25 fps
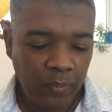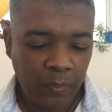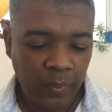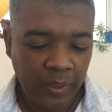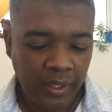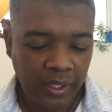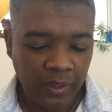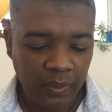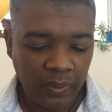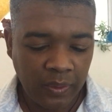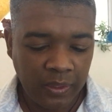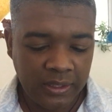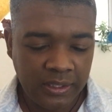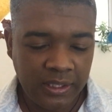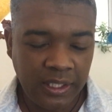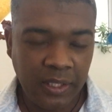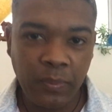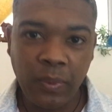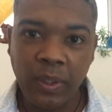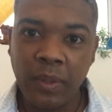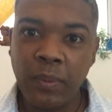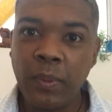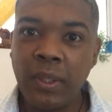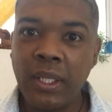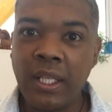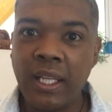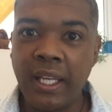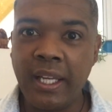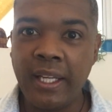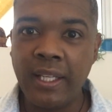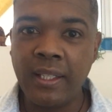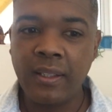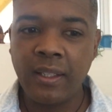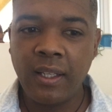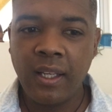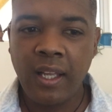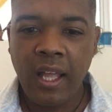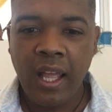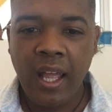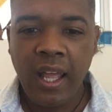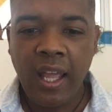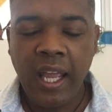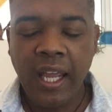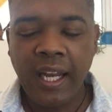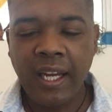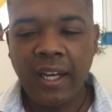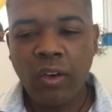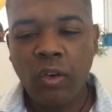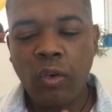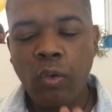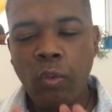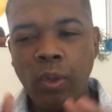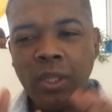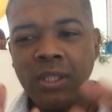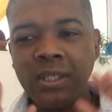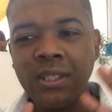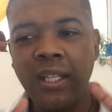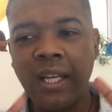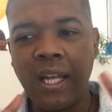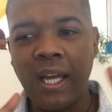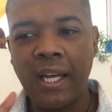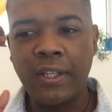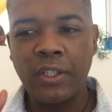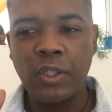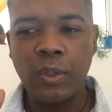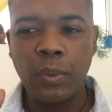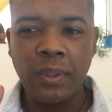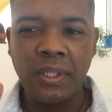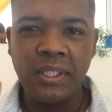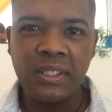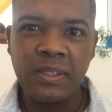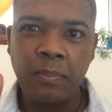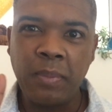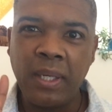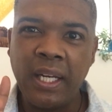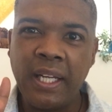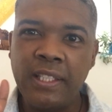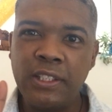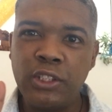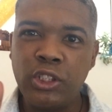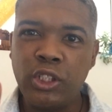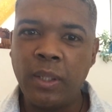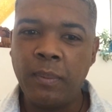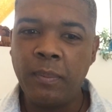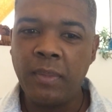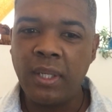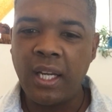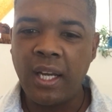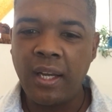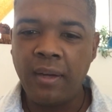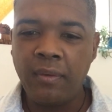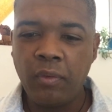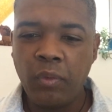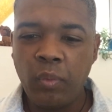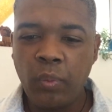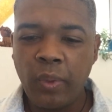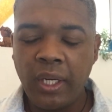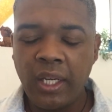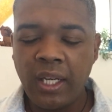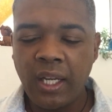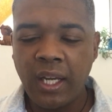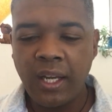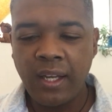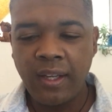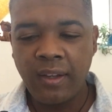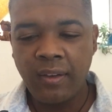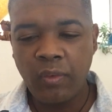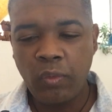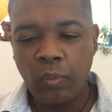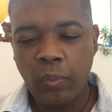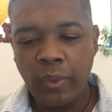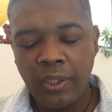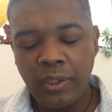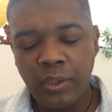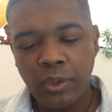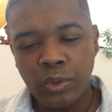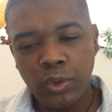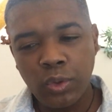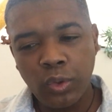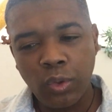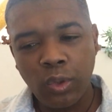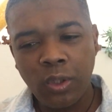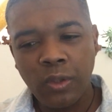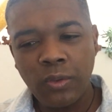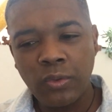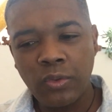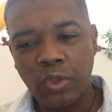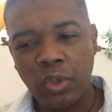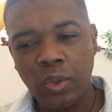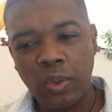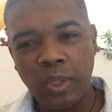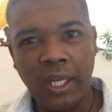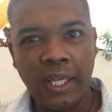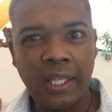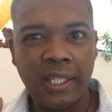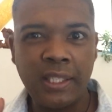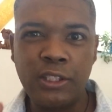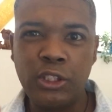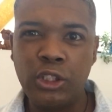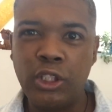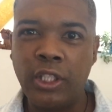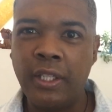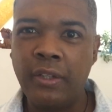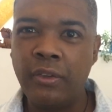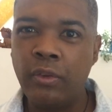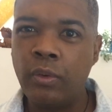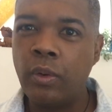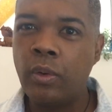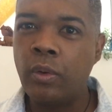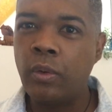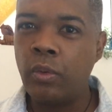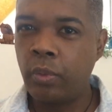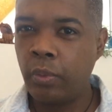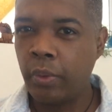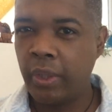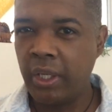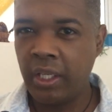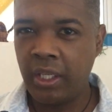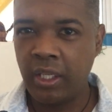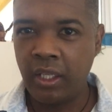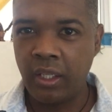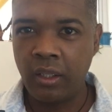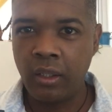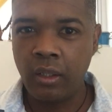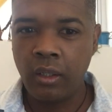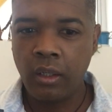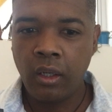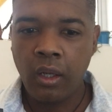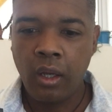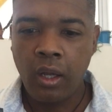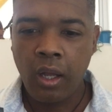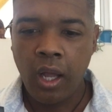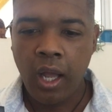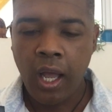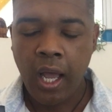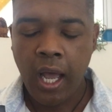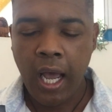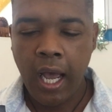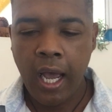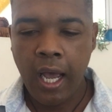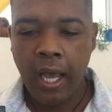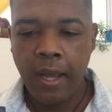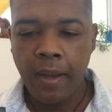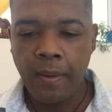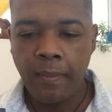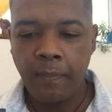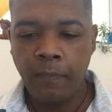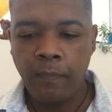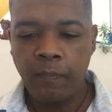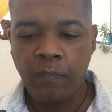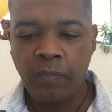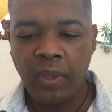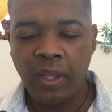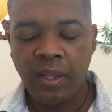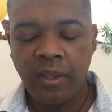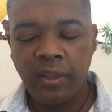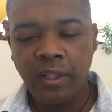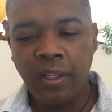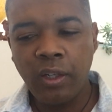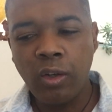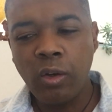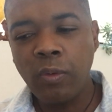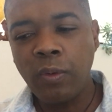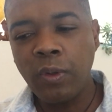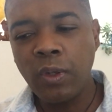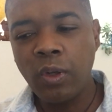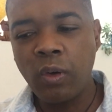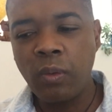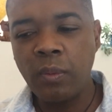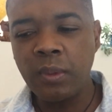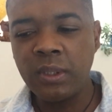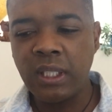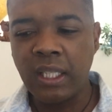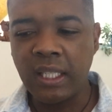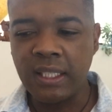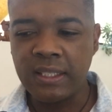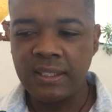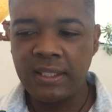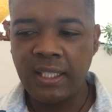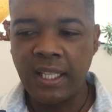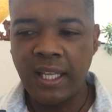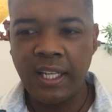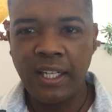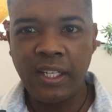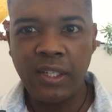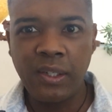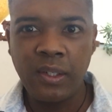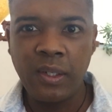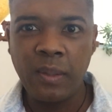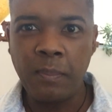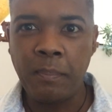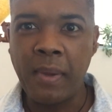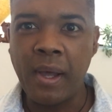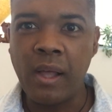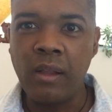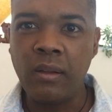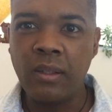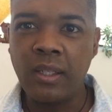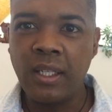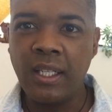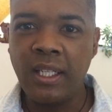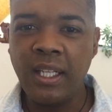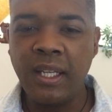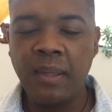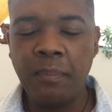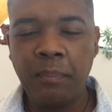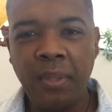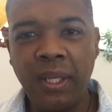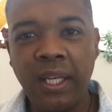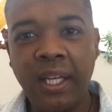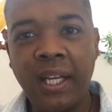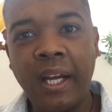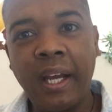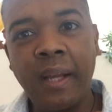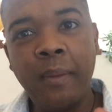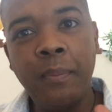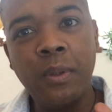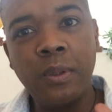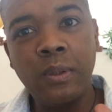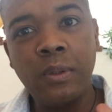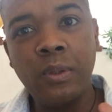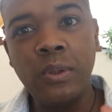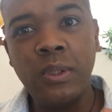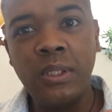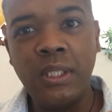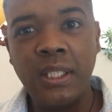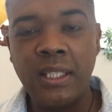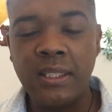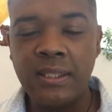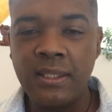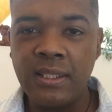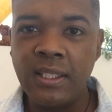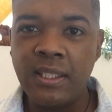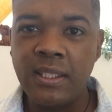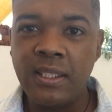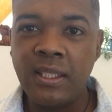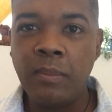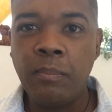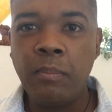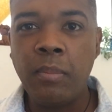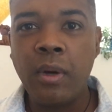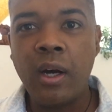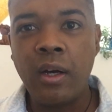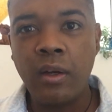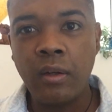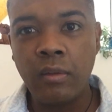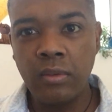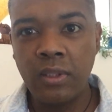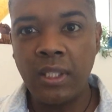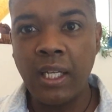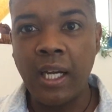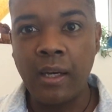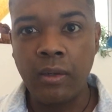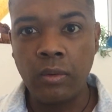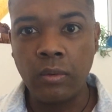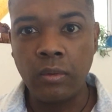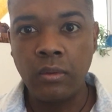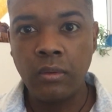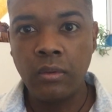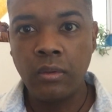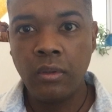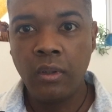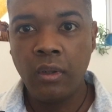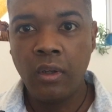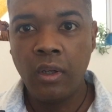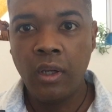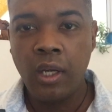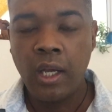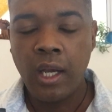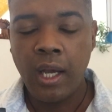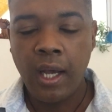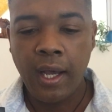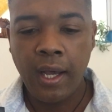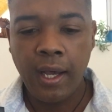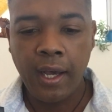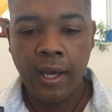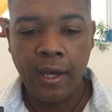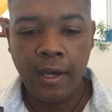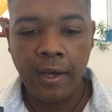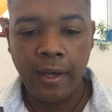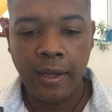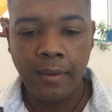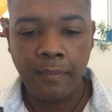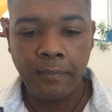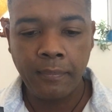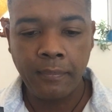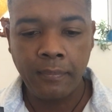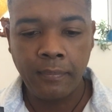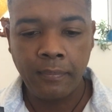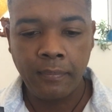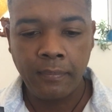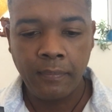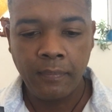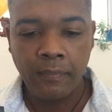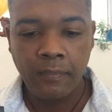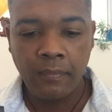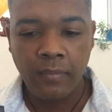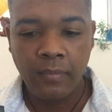We're going to see what we get. And I always like to explain, Gemini, when you sort of do like a general reading, think of it almost like standing on a balcony and being able to see a certain part of town.